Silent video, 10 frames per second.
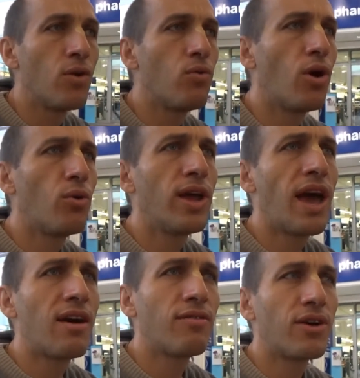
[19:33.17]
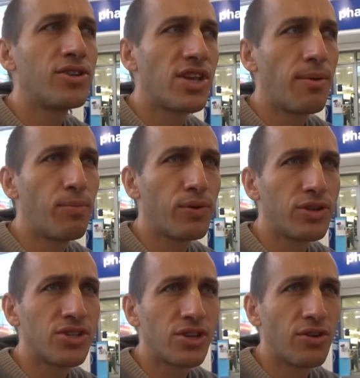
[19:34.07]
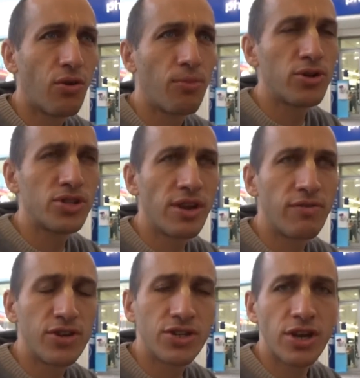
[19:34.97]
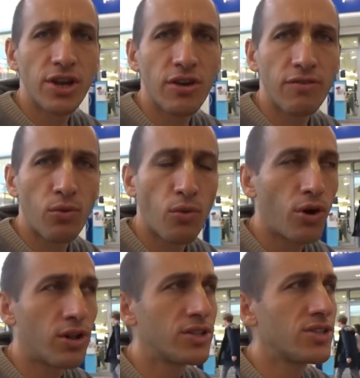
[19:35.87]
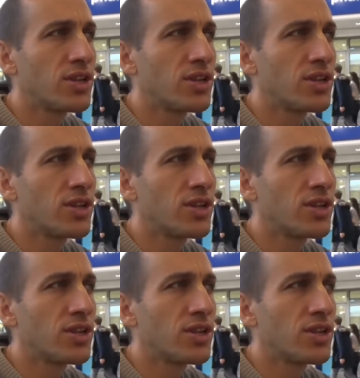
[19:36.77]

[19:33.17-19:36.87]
Well, we have our temples in almost every city of the world.